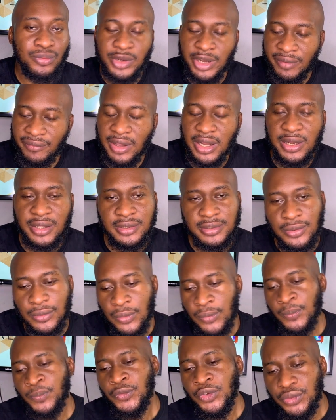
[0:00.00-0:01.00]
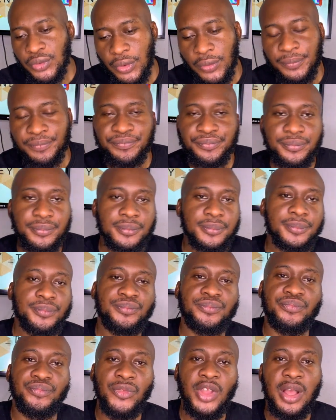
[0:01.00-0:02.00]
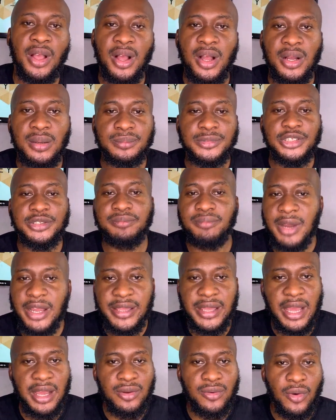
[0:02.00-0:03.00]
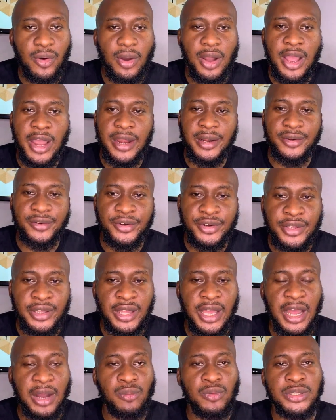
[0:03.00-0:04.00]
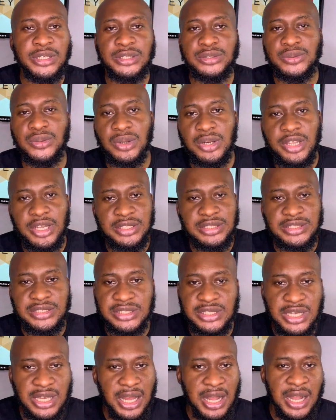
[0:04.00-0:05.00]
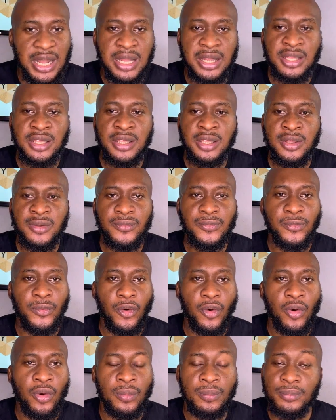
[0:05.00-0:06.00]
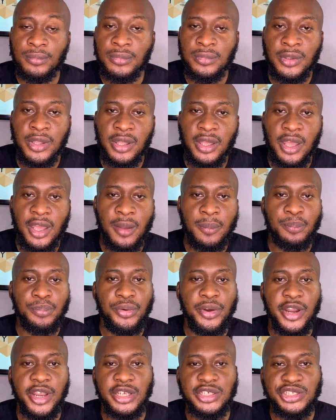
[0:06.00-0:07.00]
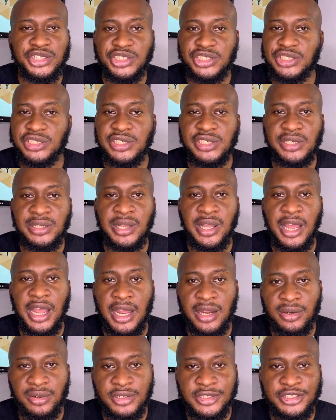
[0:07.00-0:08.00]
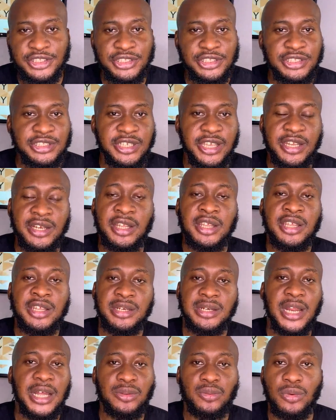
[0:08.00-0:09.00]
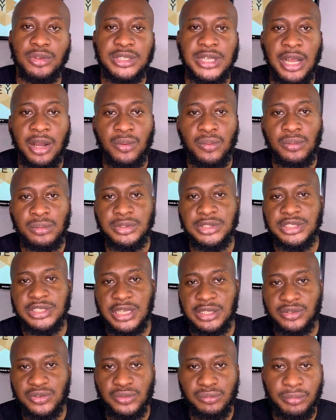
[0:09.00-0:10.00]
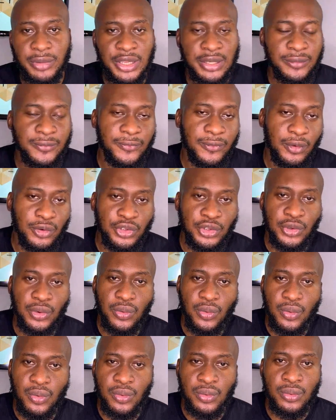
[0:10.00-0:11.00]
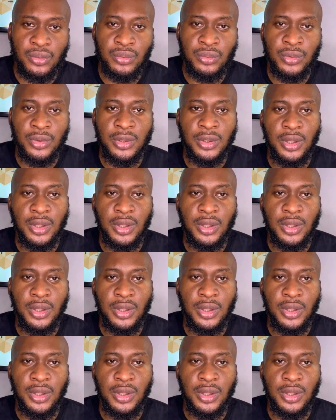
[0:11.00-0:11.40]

never let go. So Timaya got angry and wanted to collect his car from Empress. She didn't agree. She said that was her own settlement for the whole